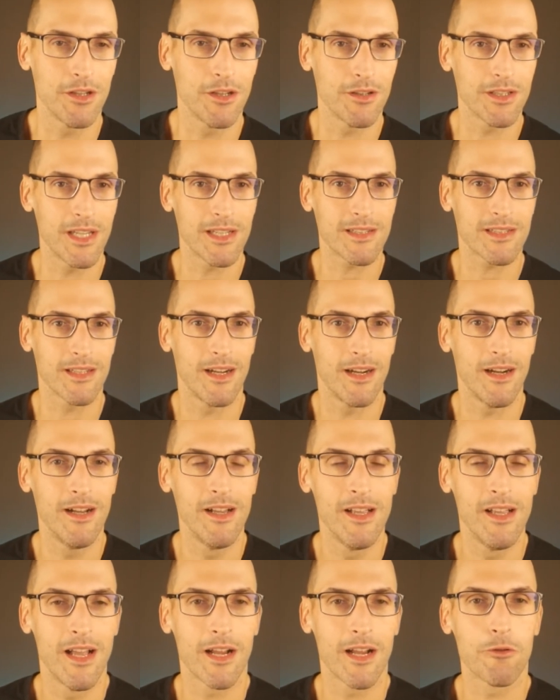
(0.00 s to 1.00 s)
That's a
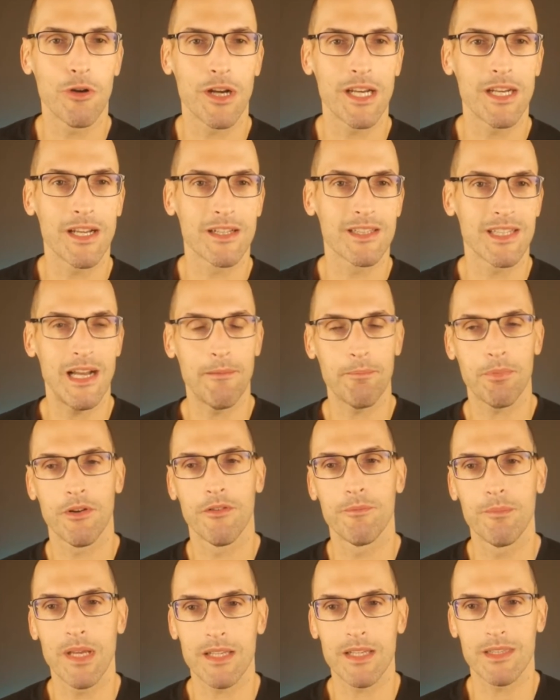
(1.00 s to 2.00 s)
great example of
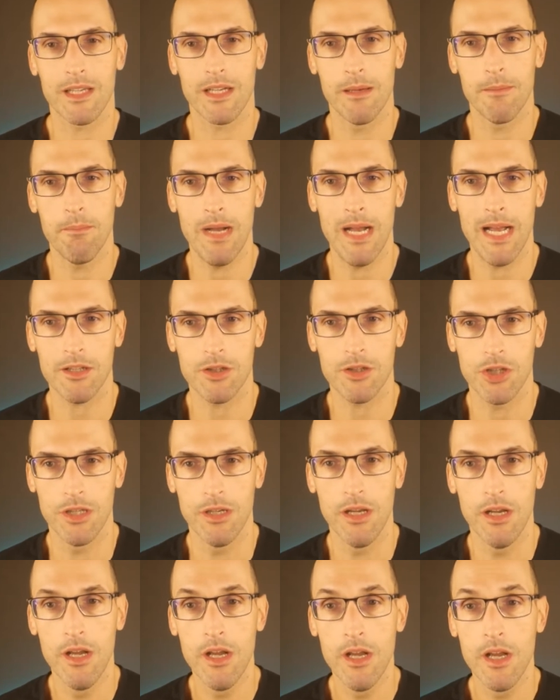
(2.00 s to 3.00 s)
mixing and matching.
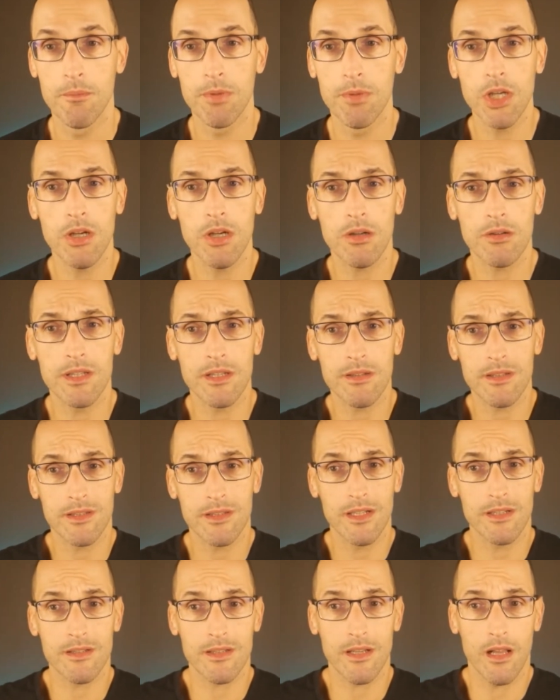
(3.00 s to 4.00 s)
But
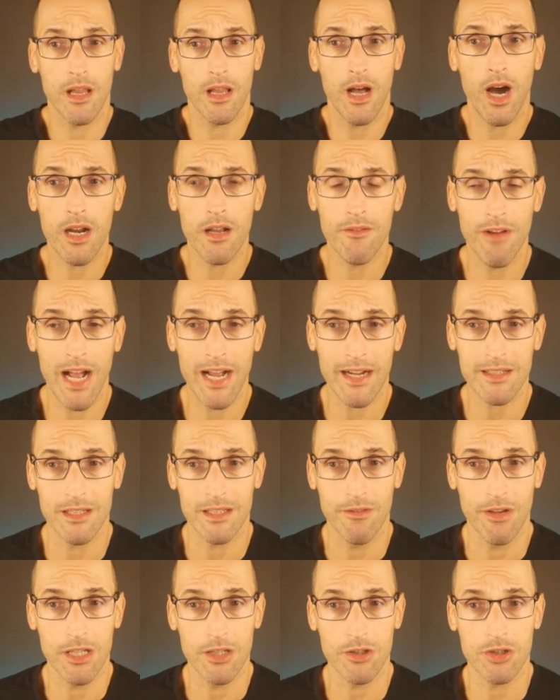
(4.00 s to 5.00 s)
there's a lot of
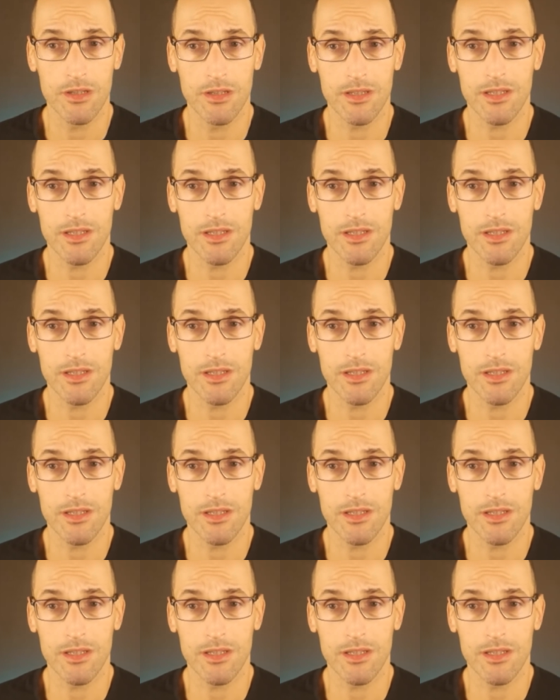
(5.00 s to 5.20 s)
activations.